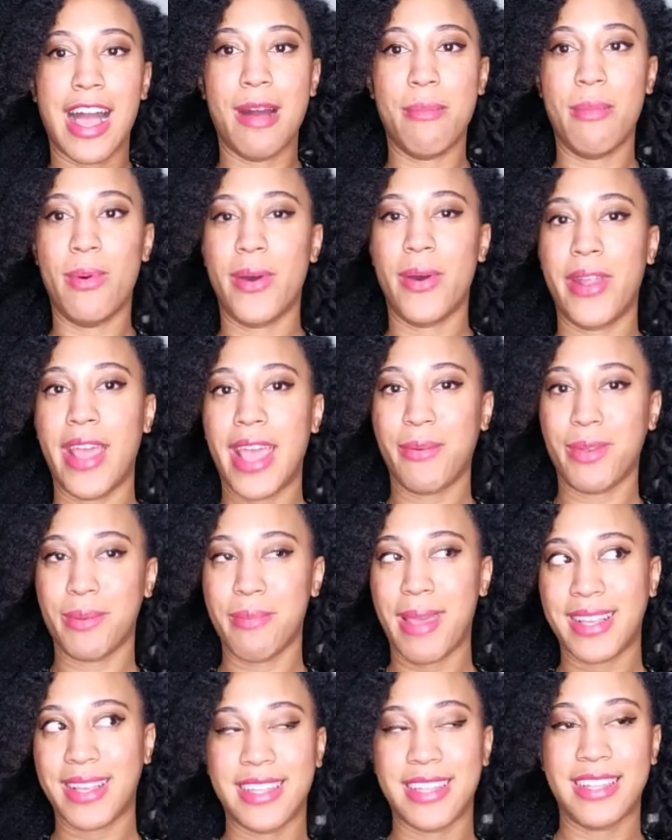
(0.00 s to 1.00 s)
Amore, it would
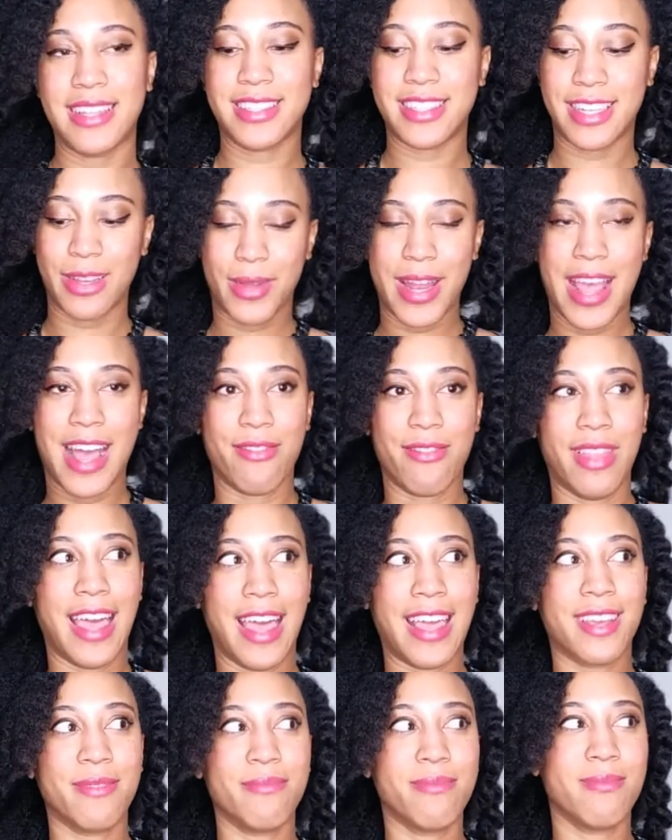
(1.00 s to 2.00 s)
make sense. They would have
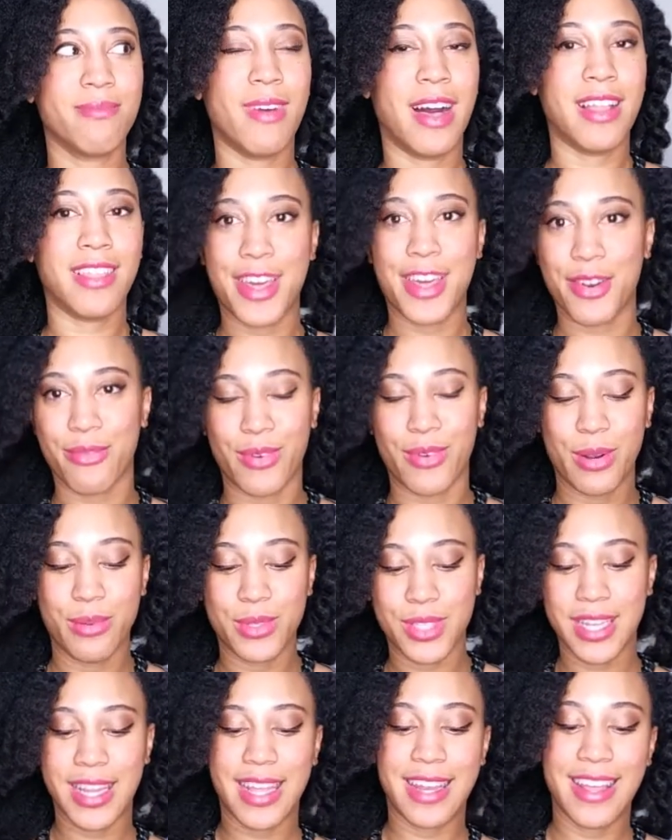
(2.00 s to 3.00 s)
like a lot of
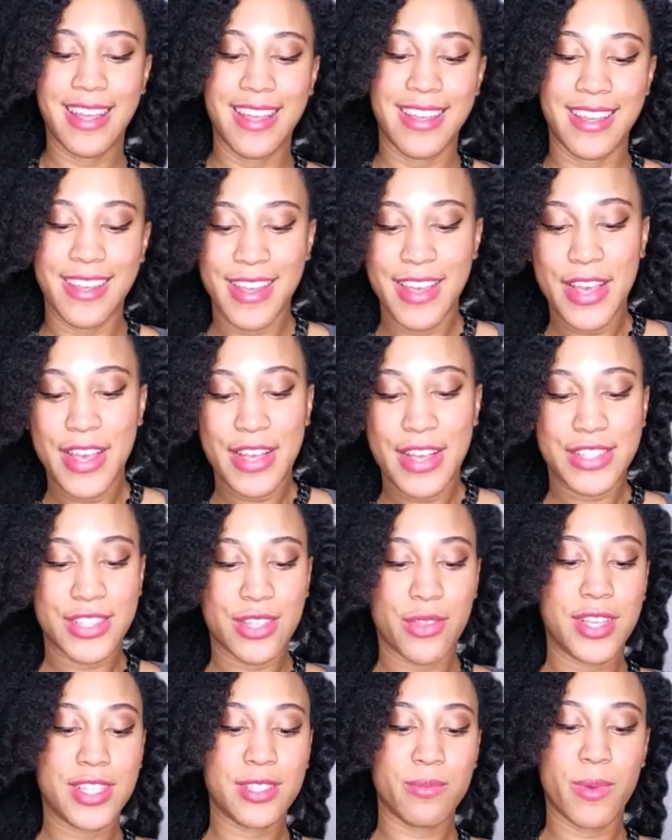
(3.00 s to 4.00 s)
rose in it.
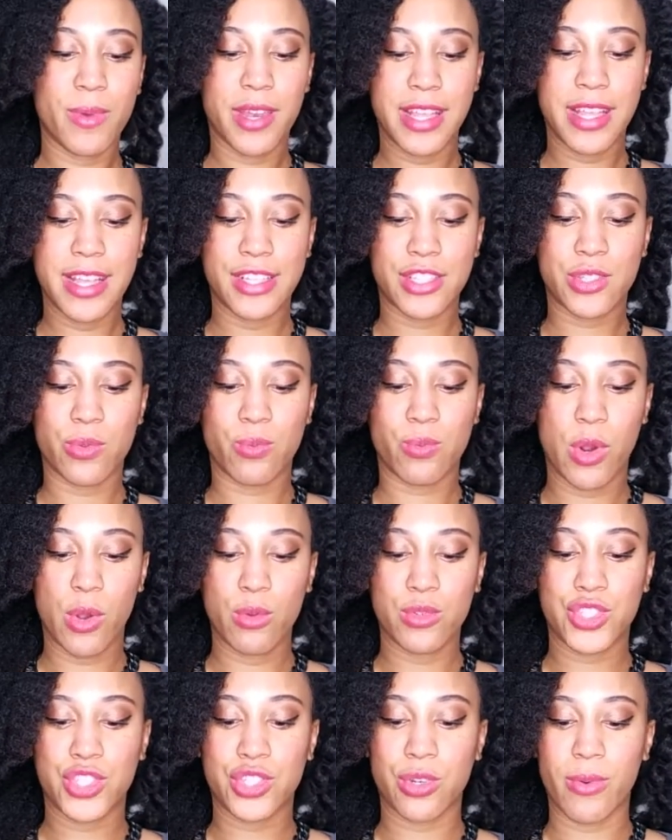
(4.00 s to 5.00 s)
So this one is
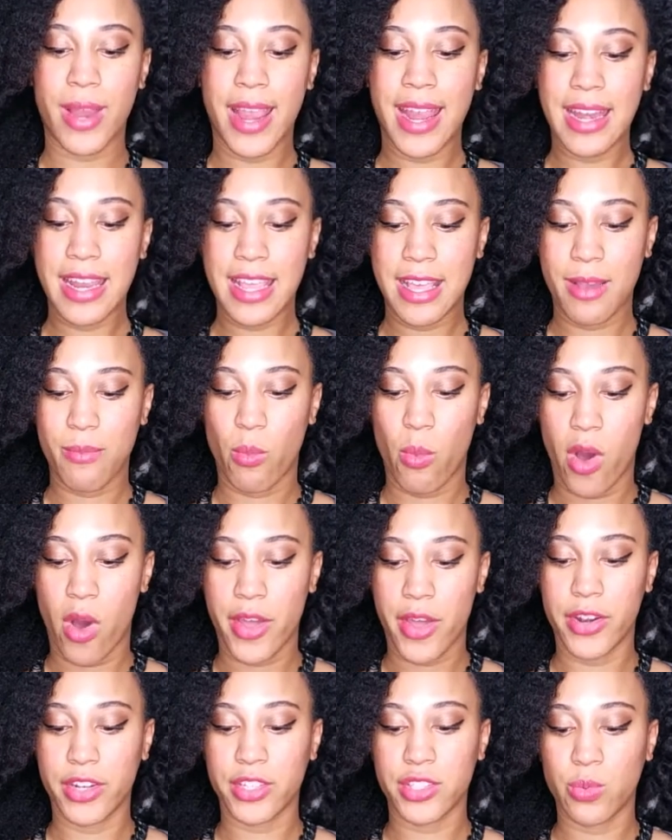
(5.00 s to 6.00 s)
rose geranium
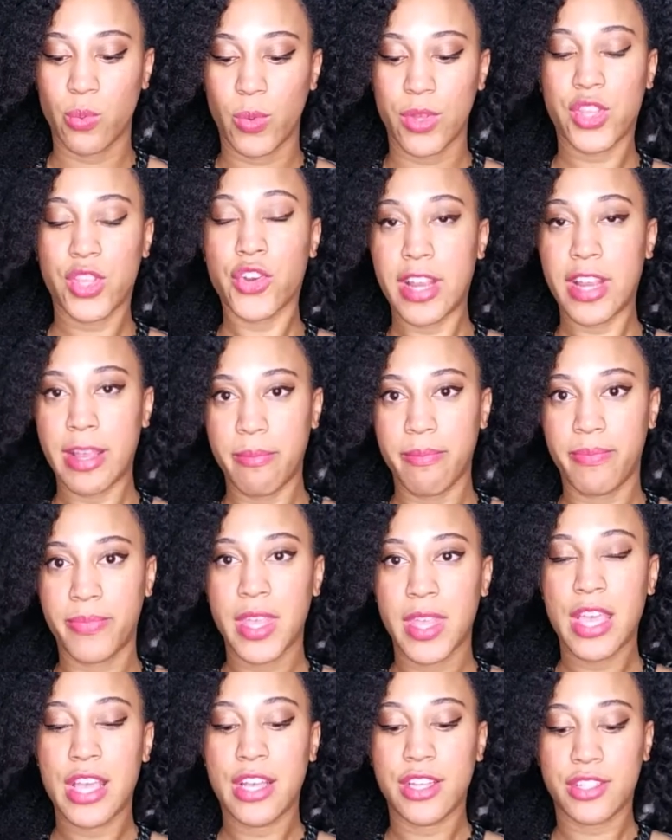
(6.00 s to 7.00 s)
waters with cream.
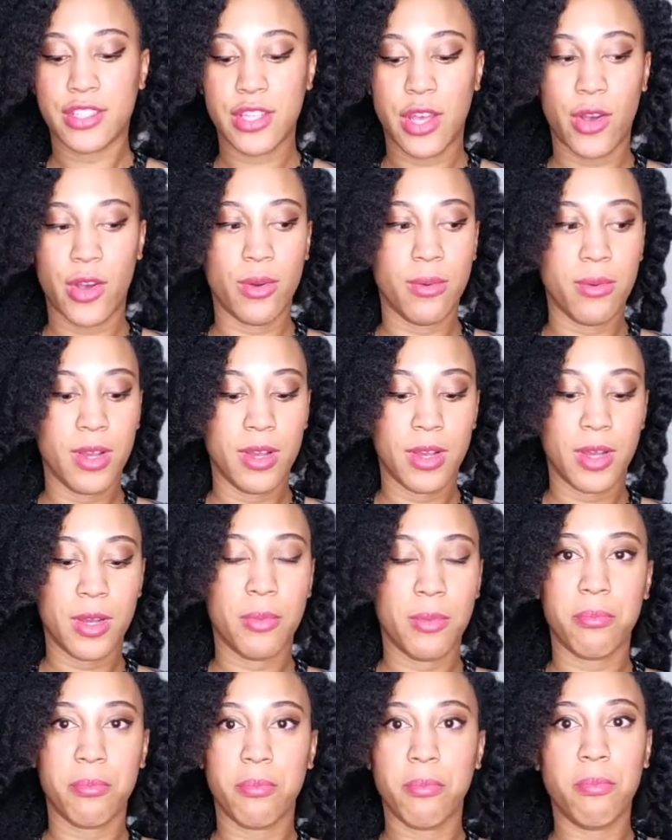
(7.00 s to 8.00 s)
So
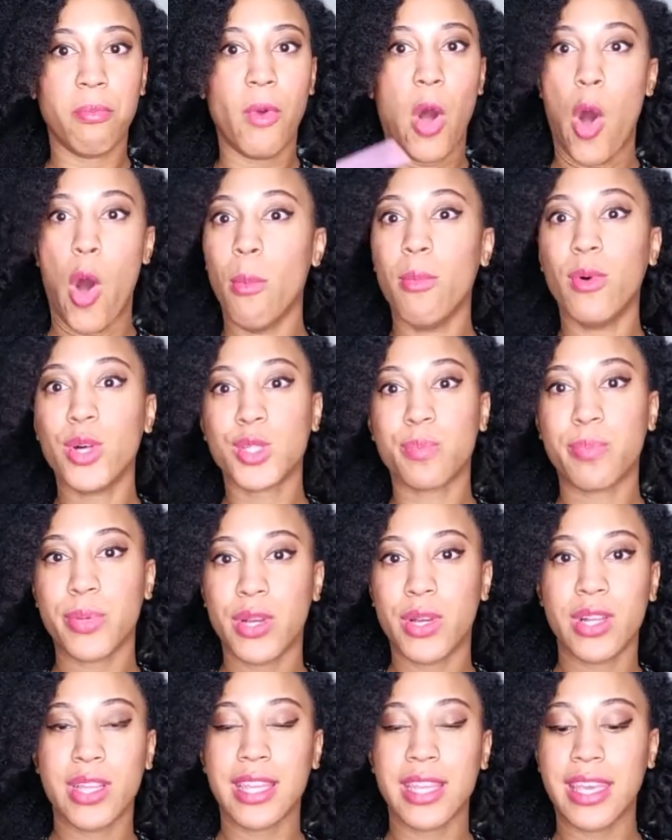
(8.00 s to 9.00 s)
almost
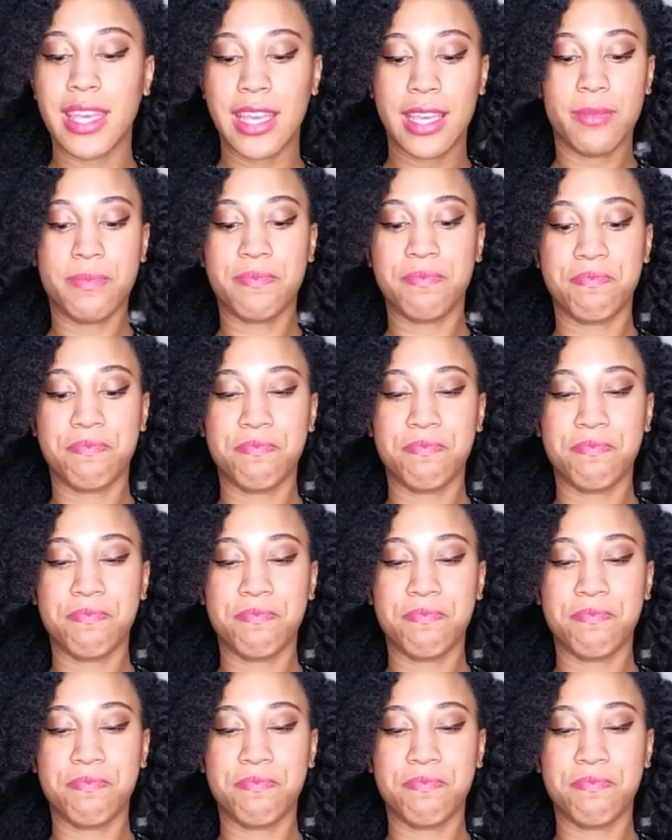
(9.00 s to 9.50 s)
purely,